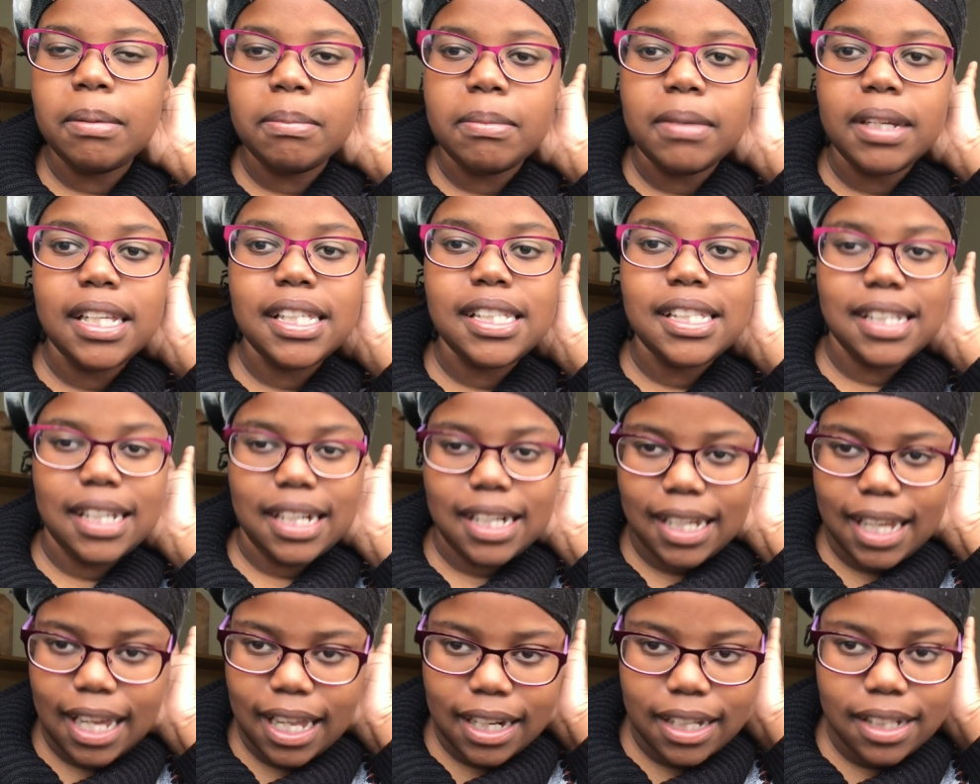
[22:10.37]
It's a
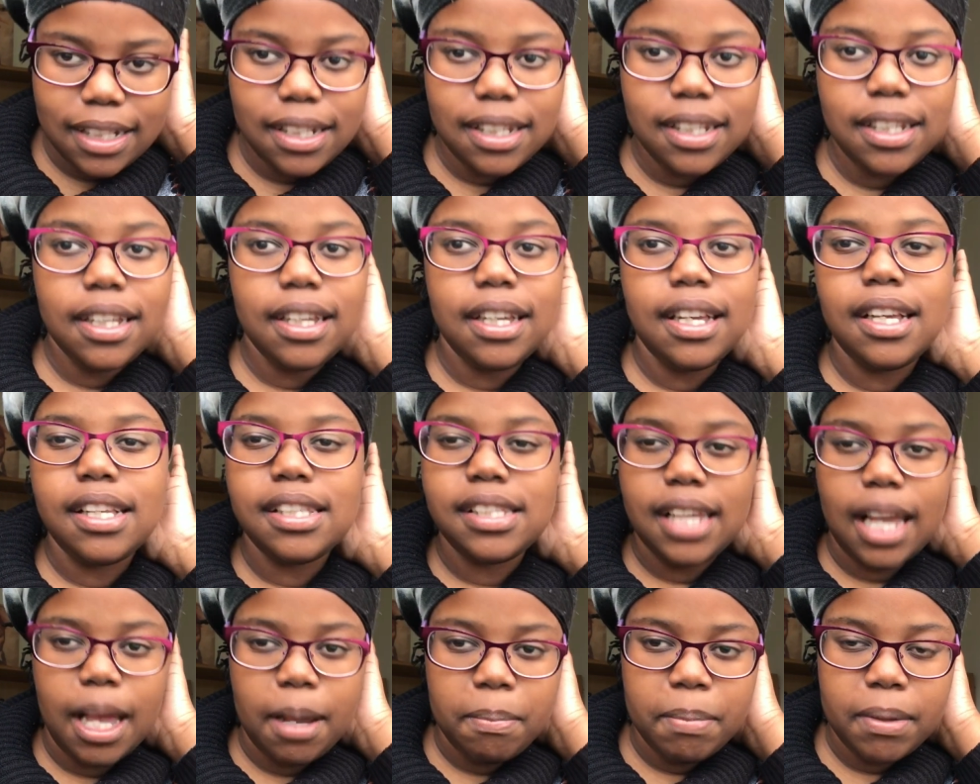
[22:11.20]
reality. It's
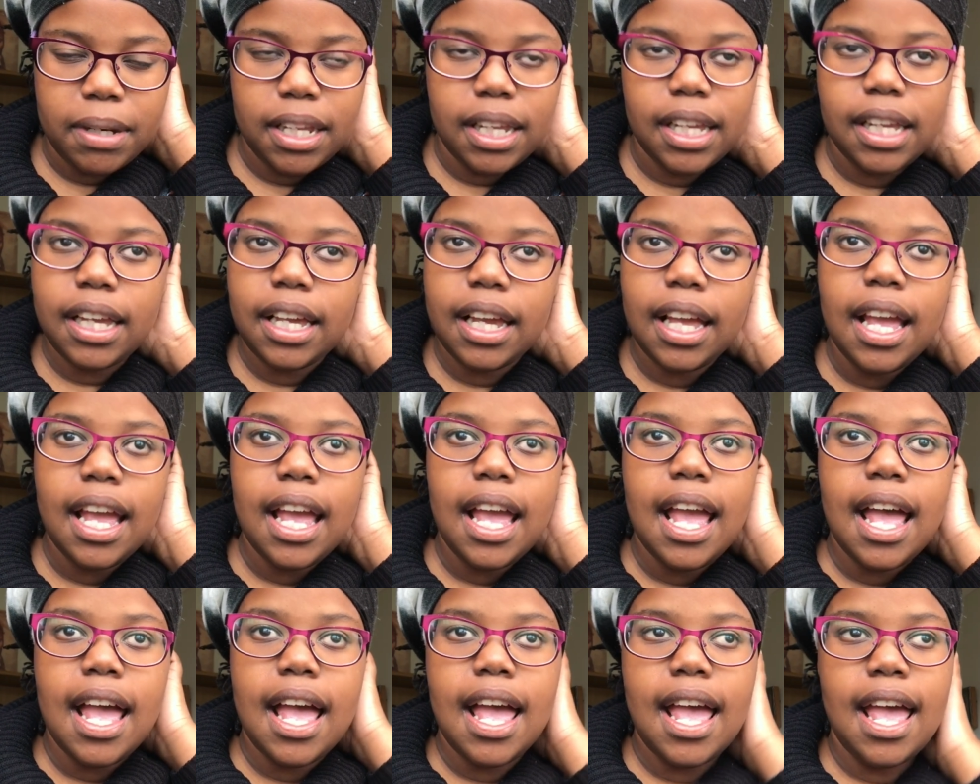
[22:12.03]
happening,
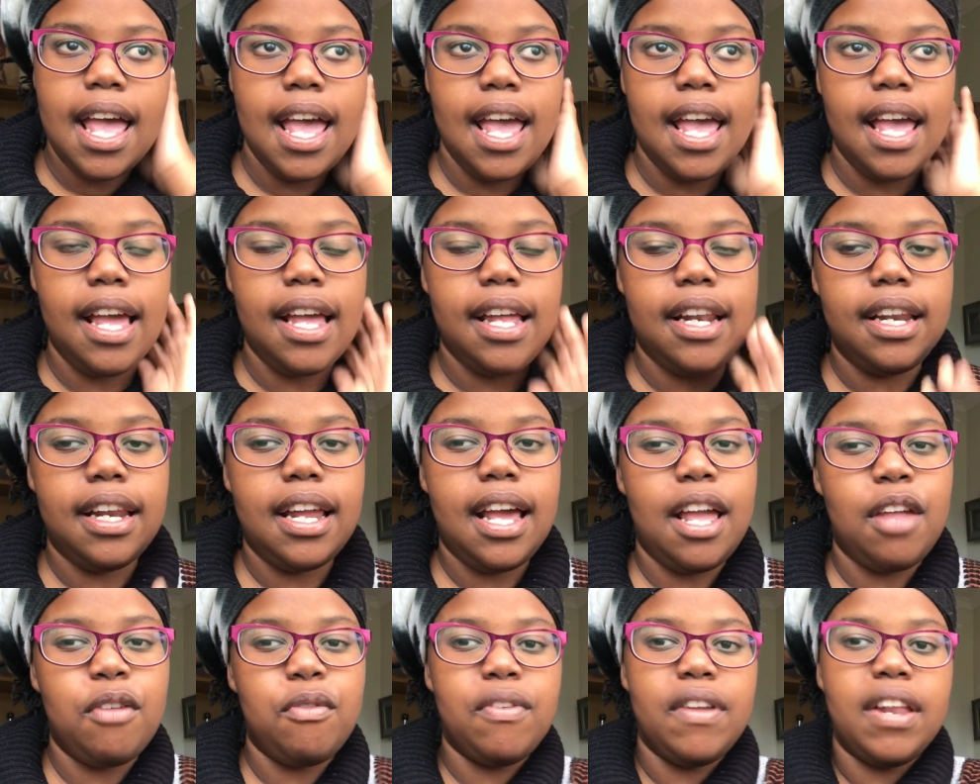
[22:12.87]
and
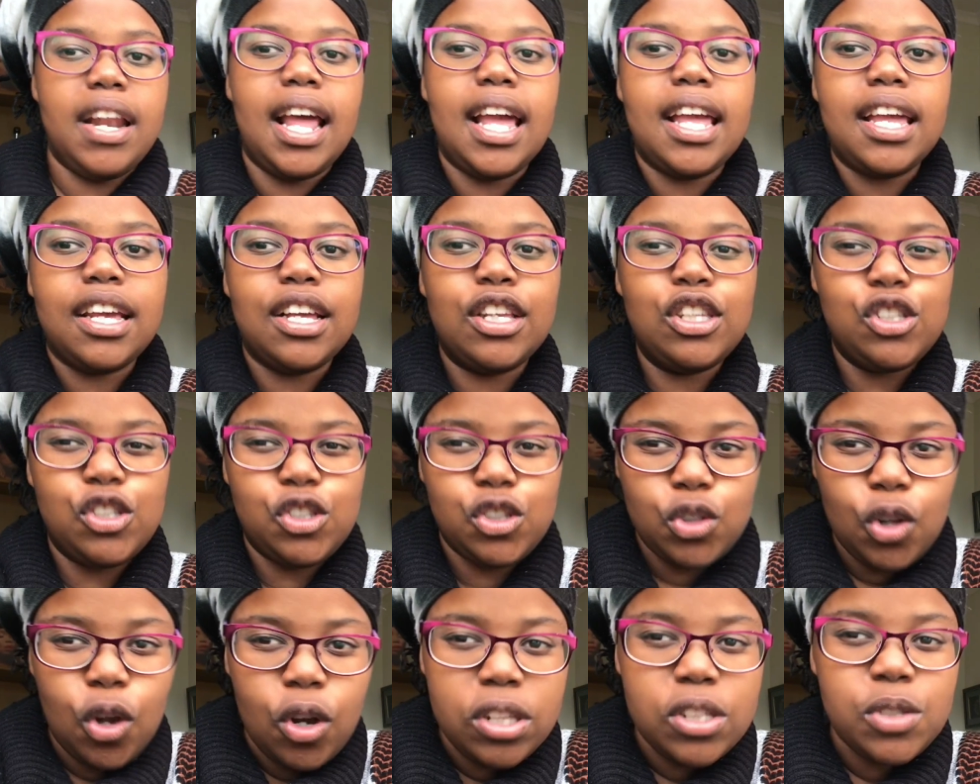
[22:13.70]
I feel like it
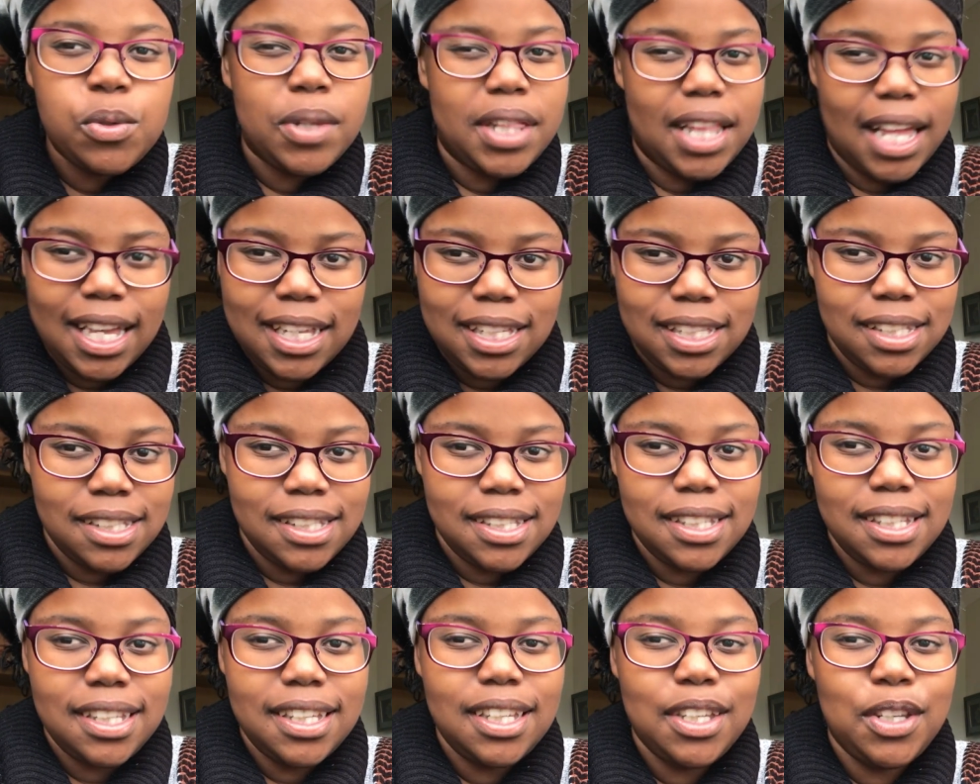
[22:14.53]
starts with us.
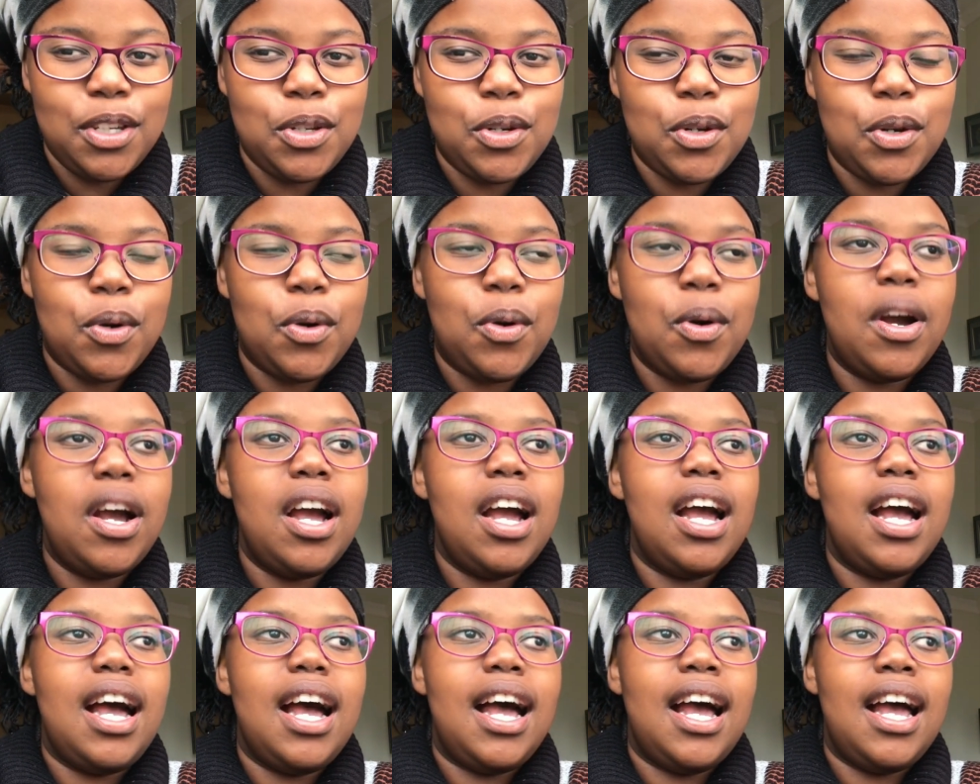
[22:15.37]

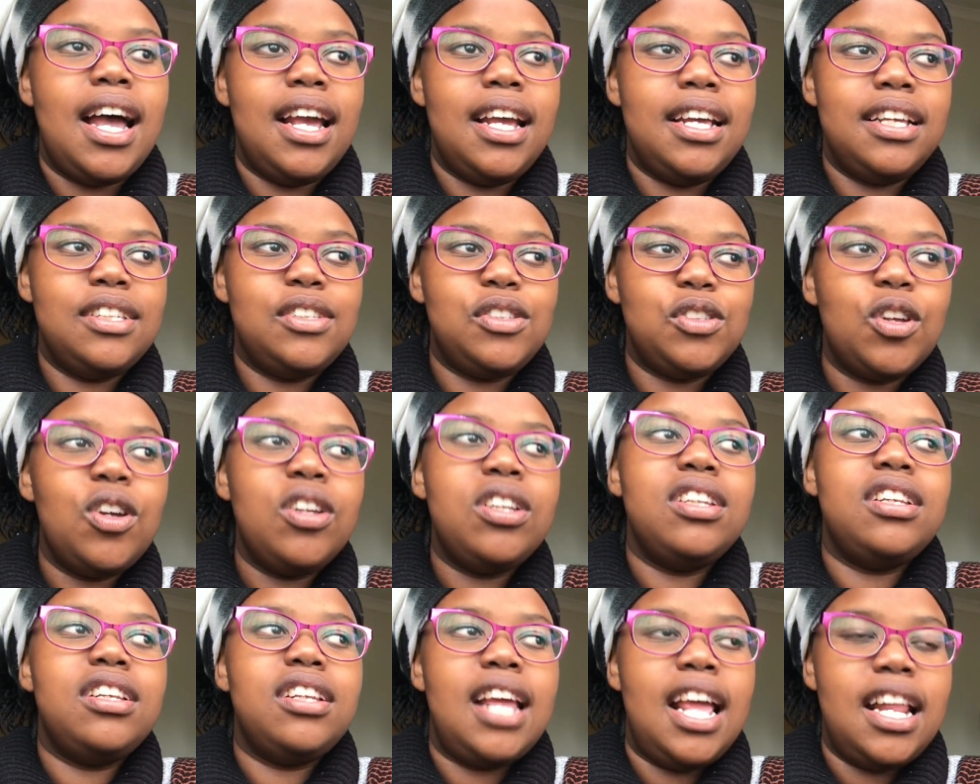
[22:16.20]
I
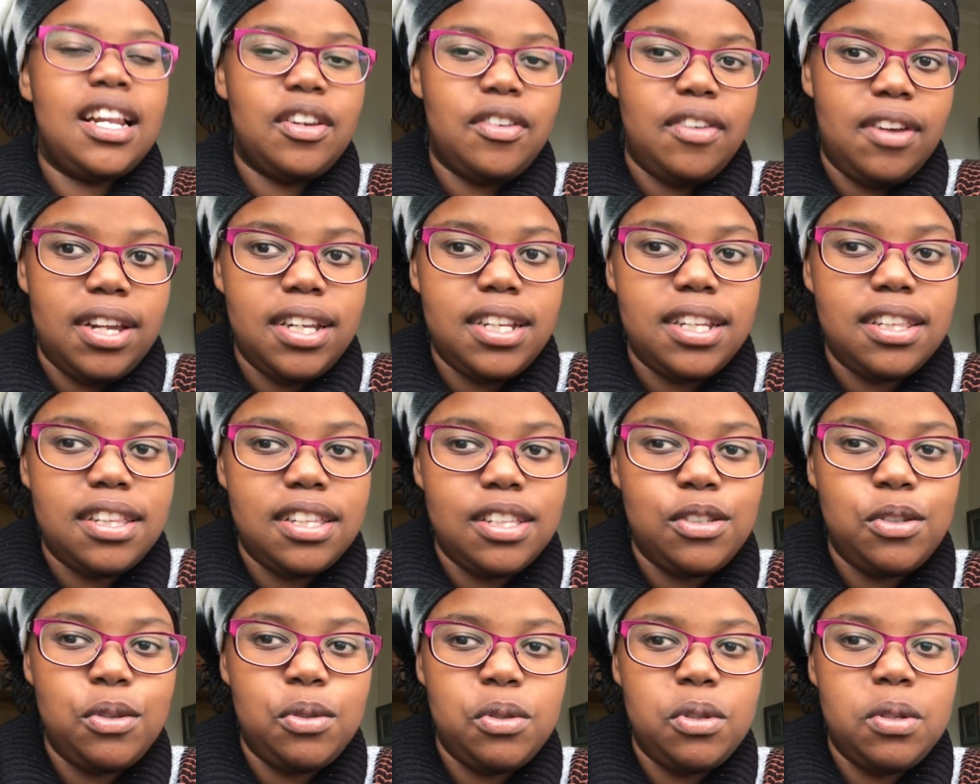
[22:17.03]
started and created this
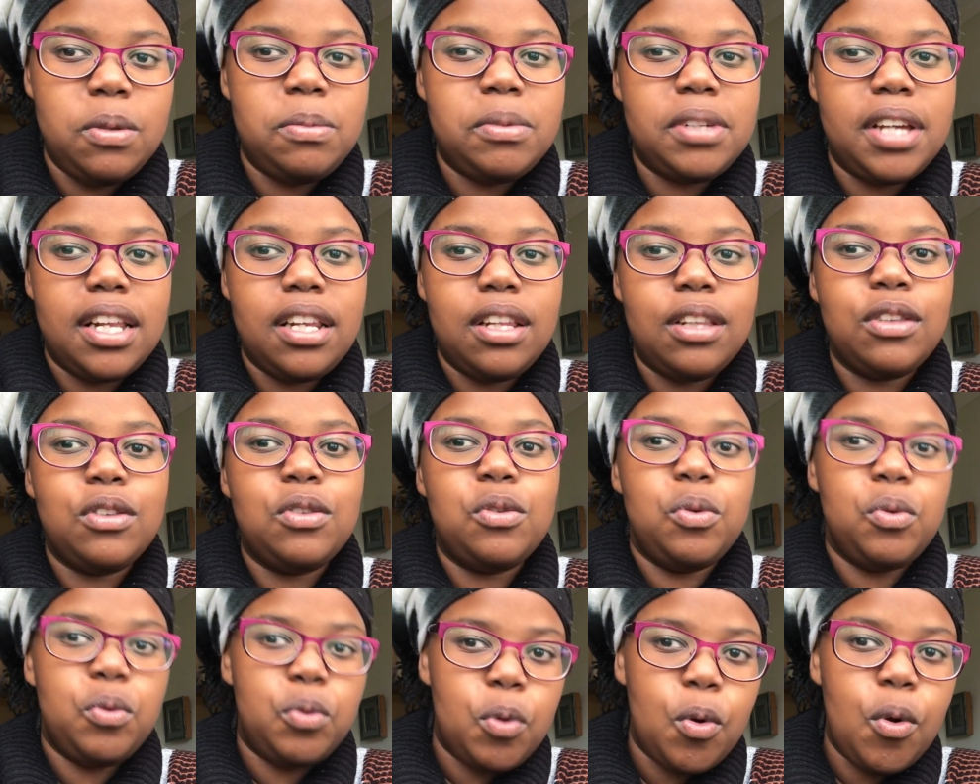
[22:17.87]
YouTube channel
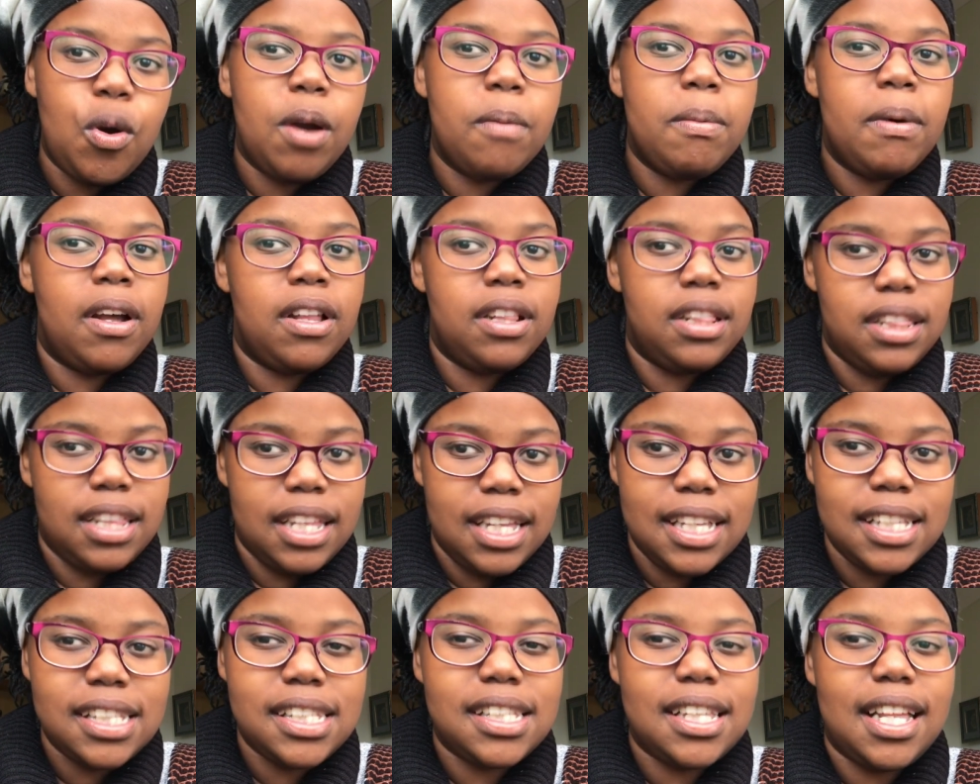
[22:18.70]
to talk about
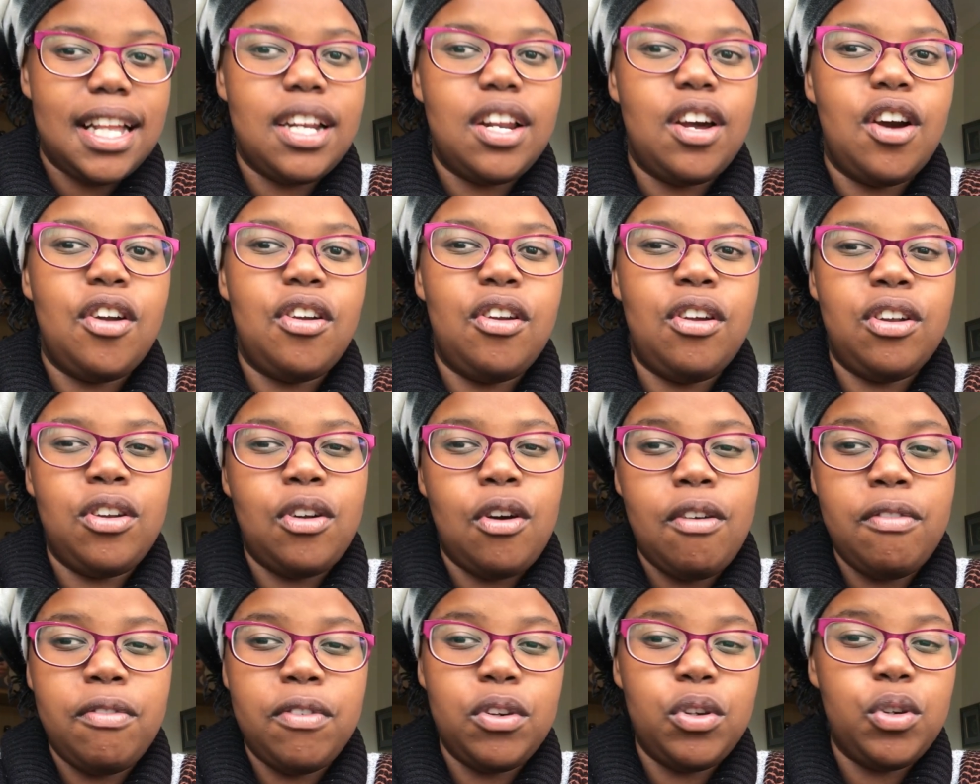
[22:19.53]
things that are not
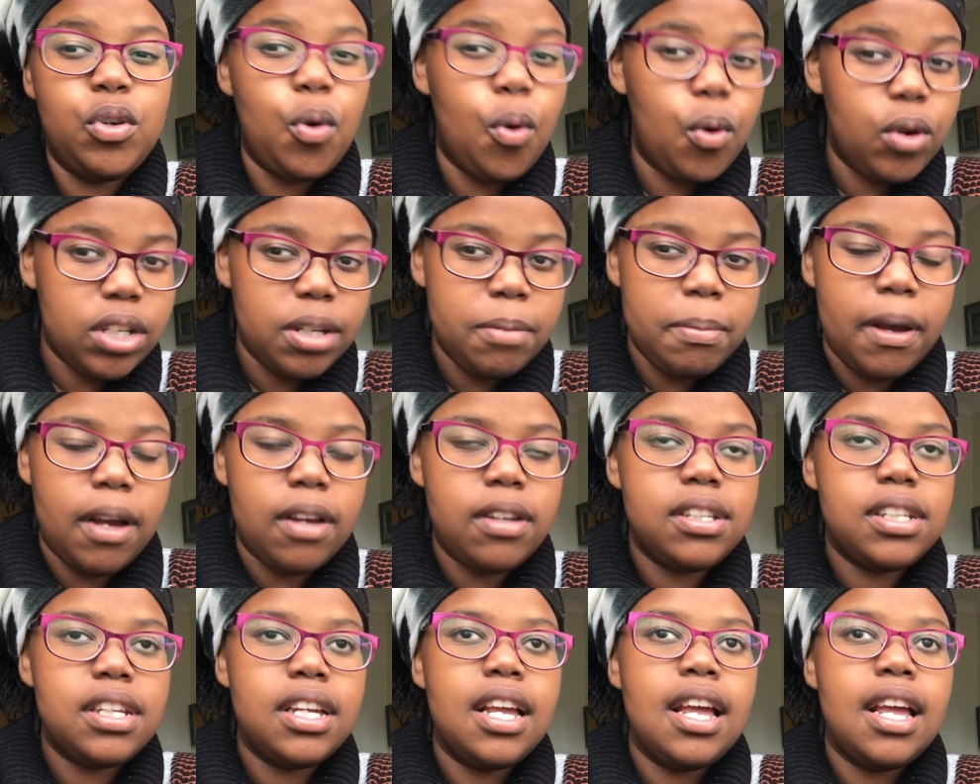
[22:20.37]
often talked about,